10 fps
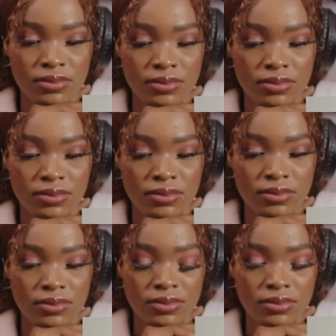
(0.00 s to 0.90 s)

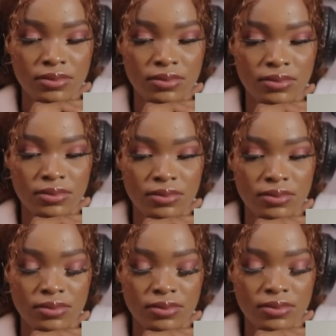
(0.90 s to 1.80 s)

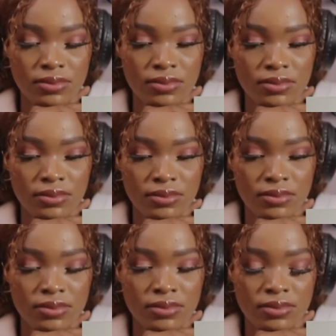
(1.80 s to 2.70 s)

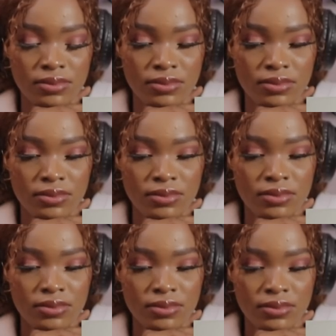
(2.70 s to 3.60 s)

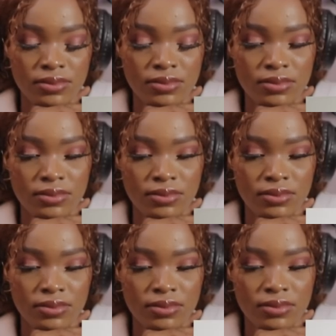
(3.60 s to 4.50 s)

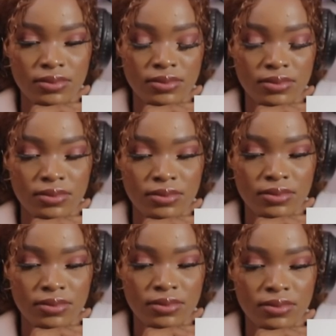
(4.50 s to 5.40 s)

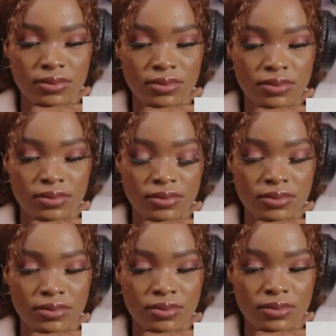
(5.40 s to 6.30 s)

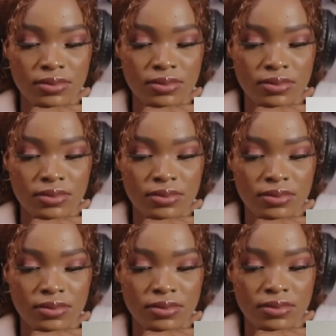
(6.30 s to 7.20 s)

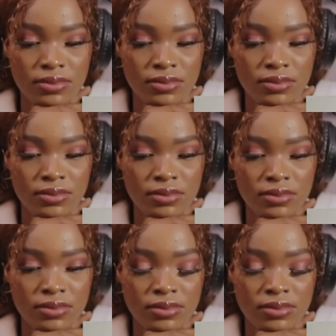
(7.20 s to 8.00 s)
[no speech]